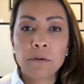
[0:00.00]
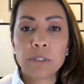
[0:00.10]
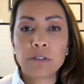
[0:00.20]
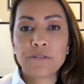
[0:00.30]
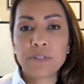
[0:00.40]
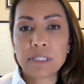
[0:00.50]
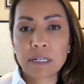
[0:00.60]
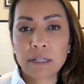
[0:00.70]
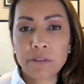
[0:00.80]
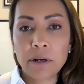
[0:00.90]
We use
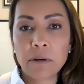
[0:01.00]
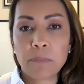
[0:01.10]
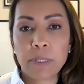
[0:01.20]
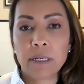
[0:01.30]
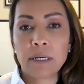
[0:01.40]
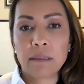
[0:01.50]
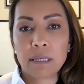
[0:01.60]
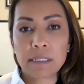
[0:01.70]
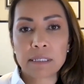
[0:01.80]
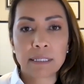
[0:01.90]
physical therapy and
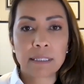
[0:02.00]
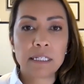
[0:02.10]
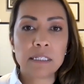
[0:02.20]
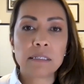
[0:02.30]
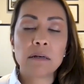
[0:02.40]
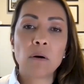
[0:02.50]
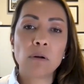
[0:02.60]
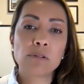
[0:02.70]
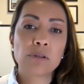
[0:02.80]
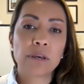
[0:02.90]
things like this.
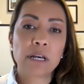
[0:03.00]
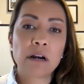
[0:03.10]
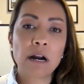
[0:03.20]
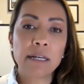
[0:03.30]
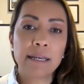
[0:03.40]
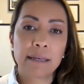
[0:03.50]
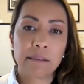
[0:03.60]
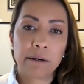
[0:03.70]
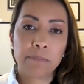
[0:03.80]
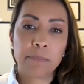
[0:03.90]
Also, the cardiac
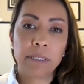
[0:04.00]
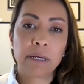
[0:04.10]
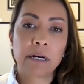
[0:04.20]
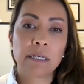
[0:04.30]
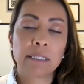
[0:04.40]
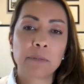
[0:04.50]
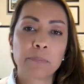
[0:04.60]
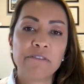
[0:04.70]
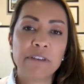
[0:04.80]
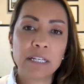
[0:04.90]
therapy, the cardiac
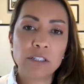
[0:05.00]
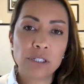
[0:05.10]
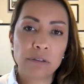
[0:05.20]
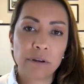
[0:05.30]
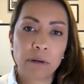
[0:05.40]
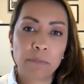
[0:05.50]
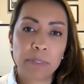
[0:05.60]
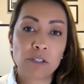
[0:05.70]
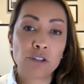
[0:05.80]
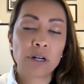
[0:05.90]
prevention therapy
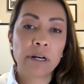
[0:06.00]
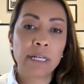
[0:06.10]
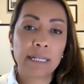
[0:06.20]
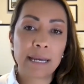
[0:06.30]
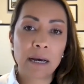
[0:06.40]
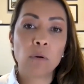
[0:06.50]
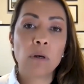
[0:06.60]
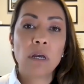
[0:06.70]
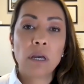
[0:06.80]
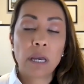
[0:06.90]
is starting now
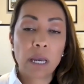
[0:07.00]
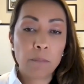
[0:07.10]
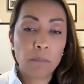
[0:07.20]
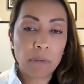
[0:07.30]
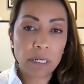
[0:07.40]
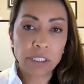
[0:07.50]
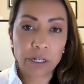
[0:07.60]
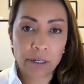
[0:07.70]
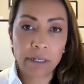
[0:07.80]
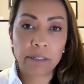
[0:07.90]
much
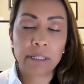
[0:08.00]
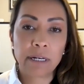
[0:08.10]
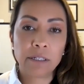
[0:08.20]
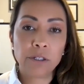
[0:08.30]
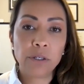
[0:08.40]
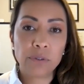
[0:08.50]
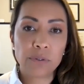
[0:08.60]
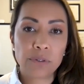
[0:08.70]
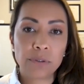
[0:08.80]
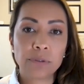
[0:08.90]
earlier than it
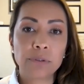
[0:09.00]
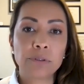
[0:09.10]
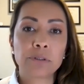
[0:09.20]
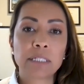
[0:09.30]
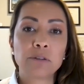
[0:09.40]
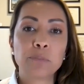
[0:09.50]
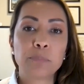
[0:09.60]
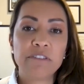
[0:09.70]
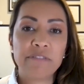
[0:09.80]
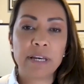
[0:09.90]
used to try to
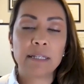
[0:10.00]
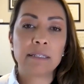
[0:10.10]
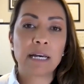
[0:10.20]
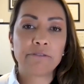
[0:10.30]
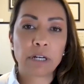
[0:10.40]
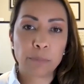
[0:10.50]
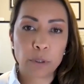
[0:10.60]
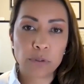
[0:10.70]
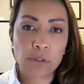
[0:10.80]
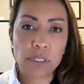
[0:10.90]
prevent
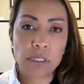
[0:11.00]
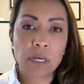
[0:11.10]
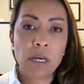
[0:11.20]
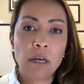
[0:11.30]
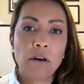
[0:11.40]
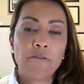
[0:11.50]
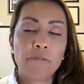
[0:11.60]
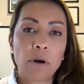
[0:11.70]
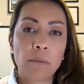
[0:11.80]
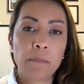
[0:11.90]
dyfibrosis
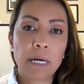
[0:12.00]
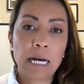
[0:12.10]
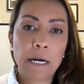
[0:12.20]
from